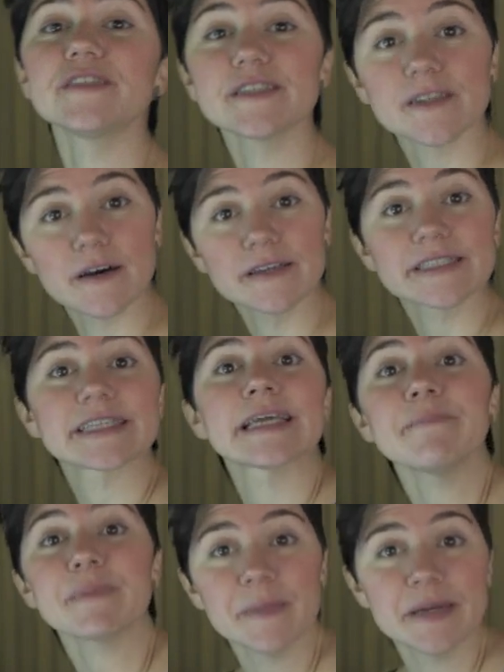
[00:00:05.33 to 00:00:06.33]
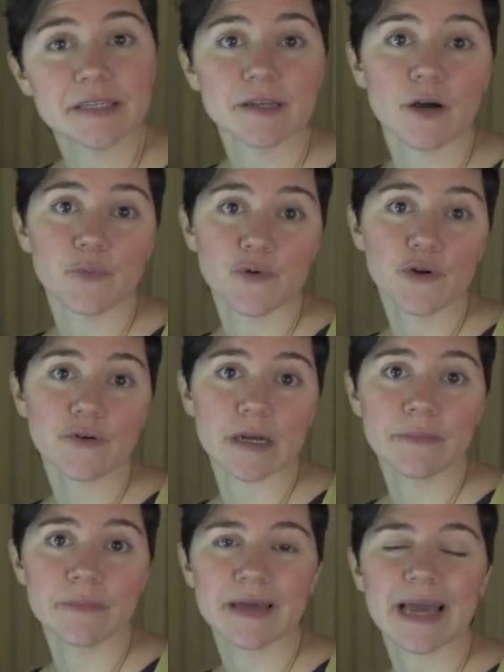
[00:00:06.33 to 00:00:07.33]
designed and implemented our
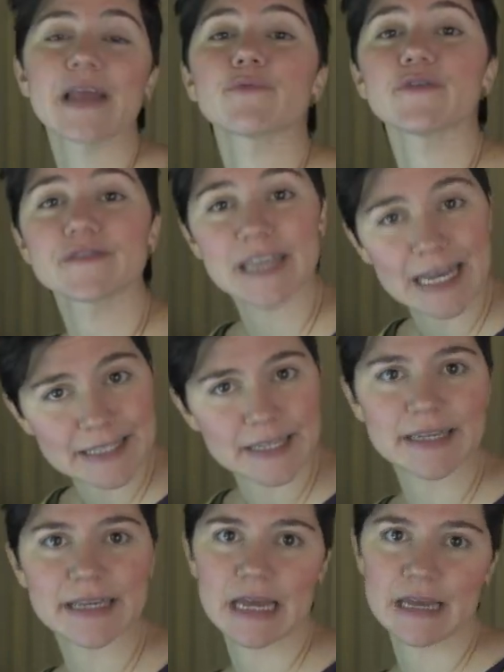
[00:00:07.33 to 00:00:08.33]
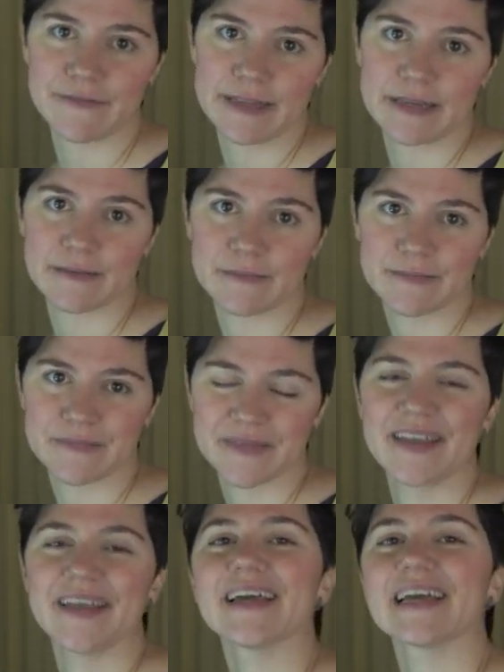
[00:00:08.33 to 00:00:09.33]
program, and we've tested it carefully.
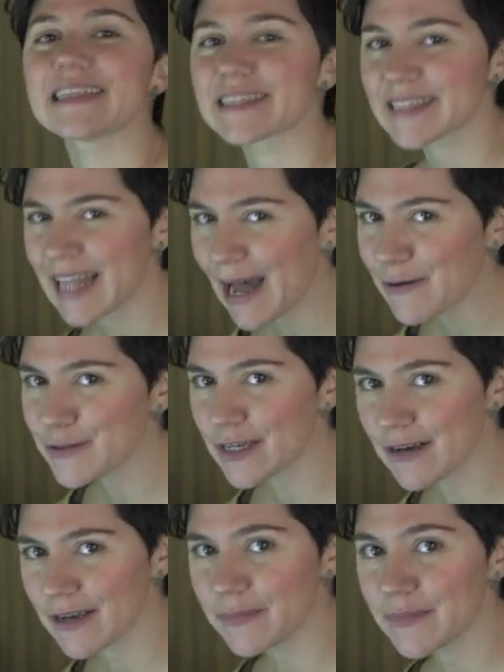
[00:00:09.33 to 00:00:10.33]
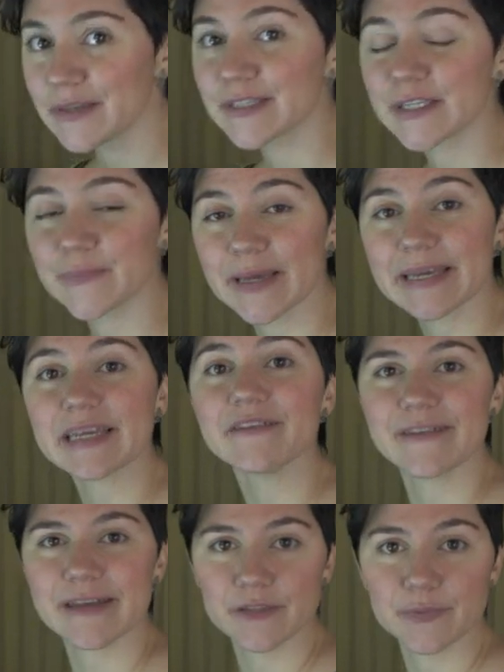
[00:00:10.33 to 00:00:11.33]
It's now time to make it
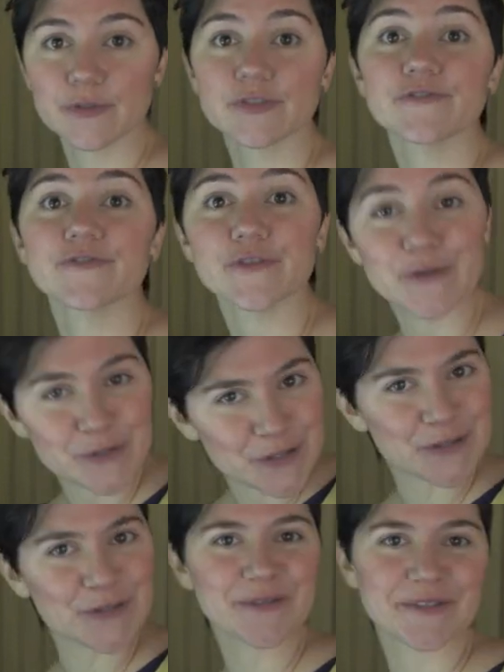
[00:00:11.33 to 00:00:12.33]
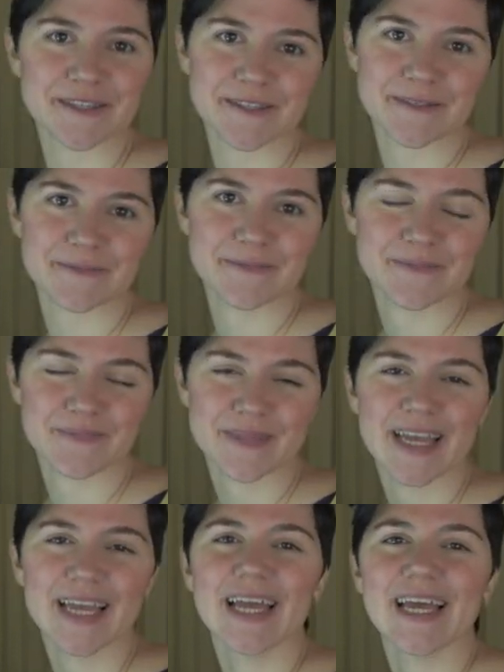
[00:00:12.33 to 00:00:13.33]
available to future users.
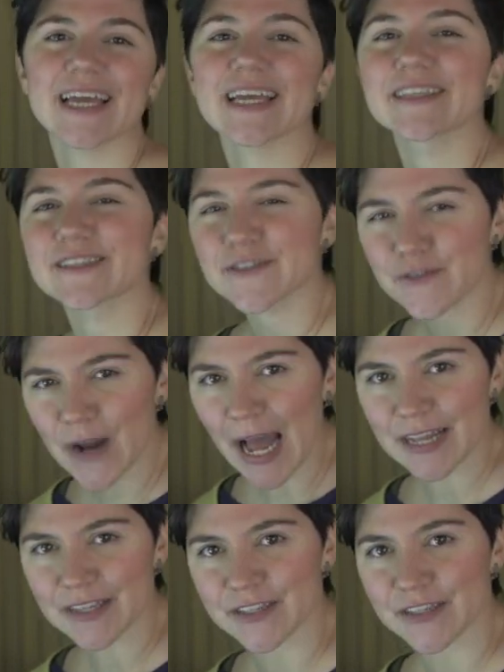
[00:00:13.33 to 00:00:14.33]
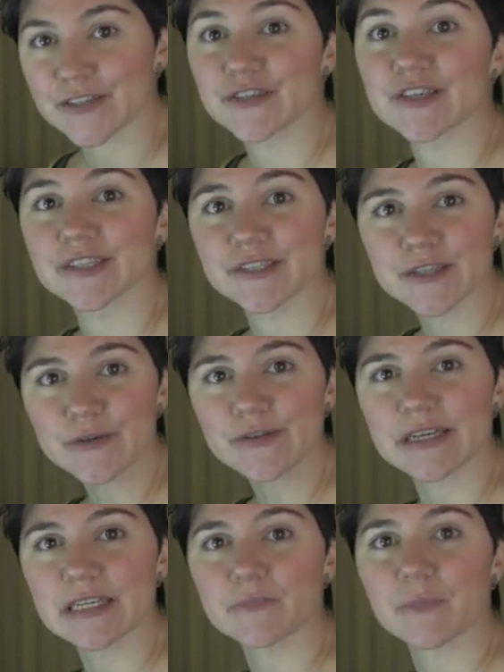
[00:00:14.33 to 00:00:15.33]
In Scratch, you can do
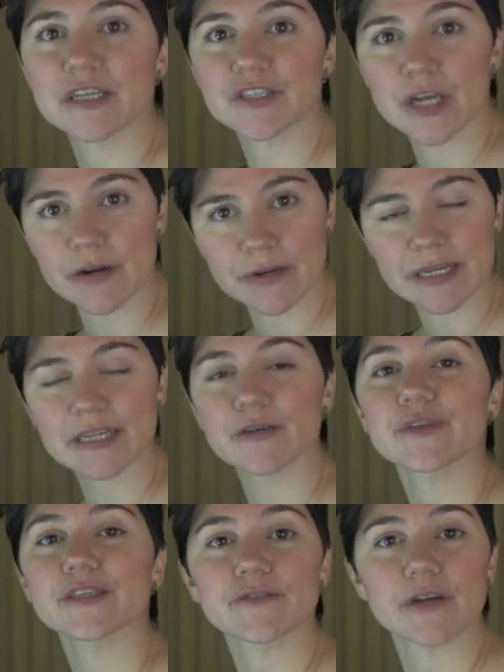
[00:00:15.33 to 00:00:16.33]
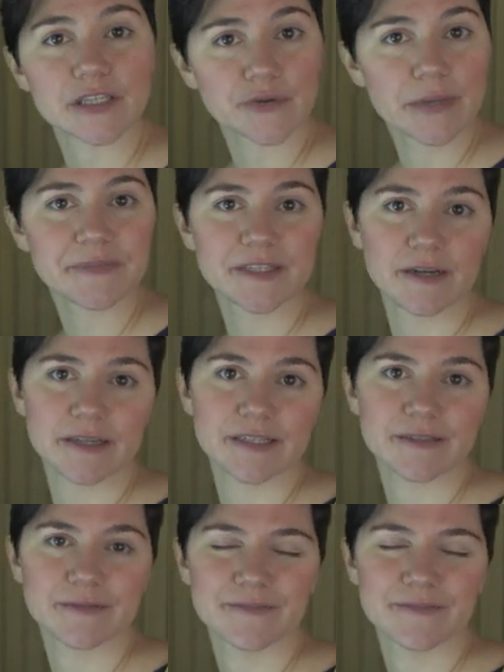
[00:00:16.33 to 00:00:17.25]
this by sharing it on the Scratch website.